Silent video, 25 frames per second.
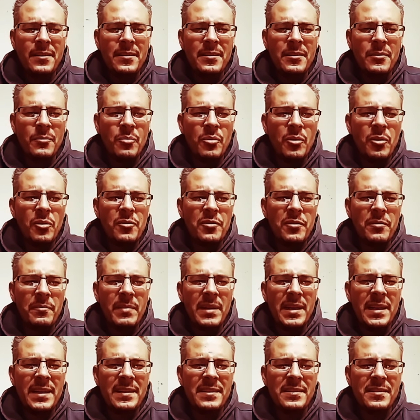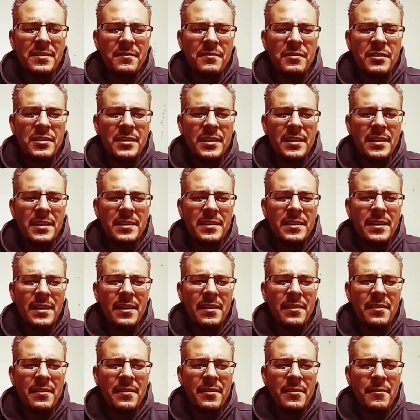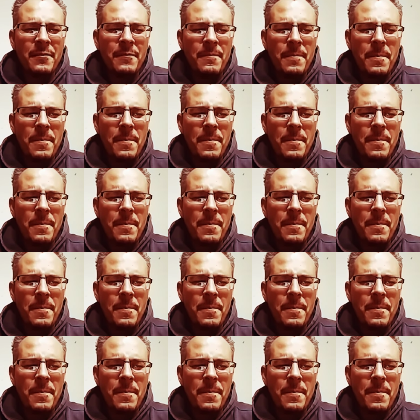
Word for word: that broke the bands of sin and death.